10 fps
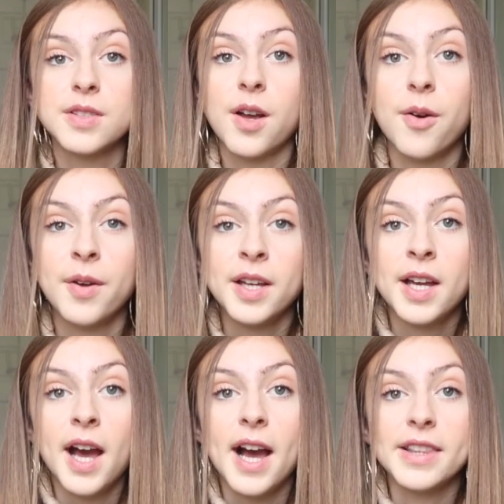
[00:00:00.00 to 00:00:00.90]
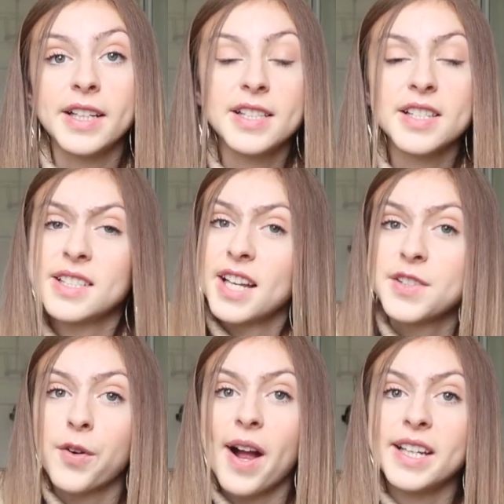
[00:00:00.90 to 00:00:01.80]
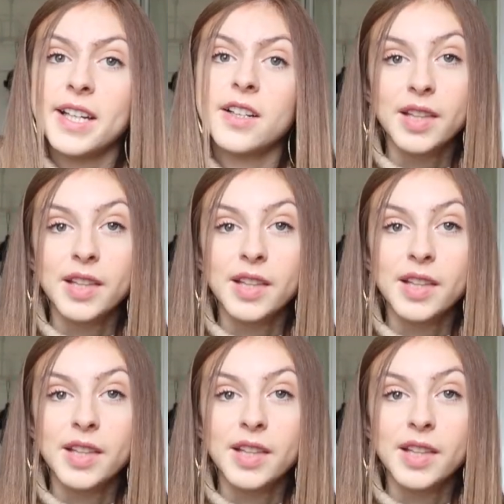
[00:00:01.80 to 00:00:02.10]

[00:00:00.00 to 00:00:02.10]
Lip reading: So I think it has a nice variety here.